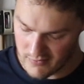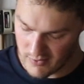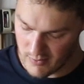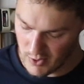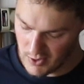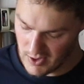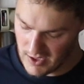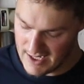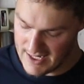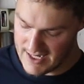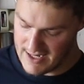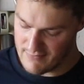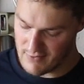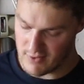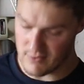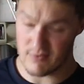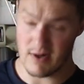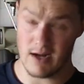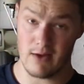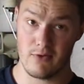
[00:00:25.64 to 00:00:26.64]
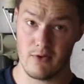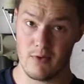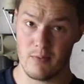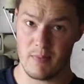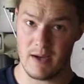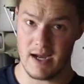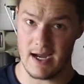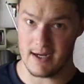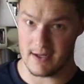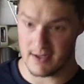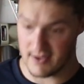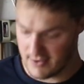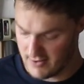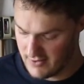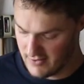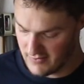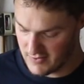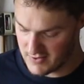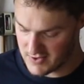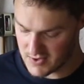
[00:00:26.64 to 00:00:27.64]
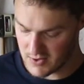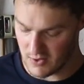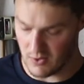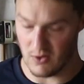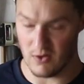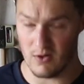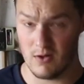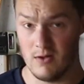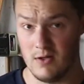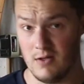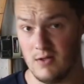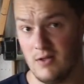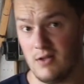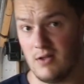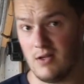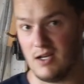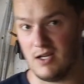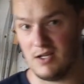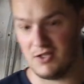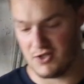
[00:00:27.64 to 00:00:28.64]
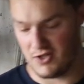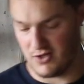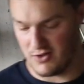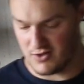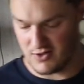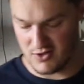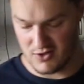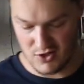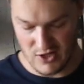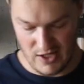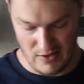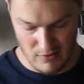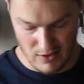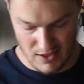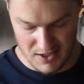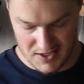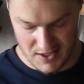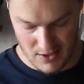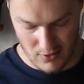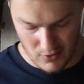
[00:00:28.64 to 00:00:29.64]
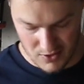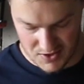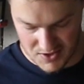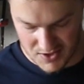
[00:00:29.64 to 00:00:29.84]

from on a lever around the back of the saw, as you generally see on a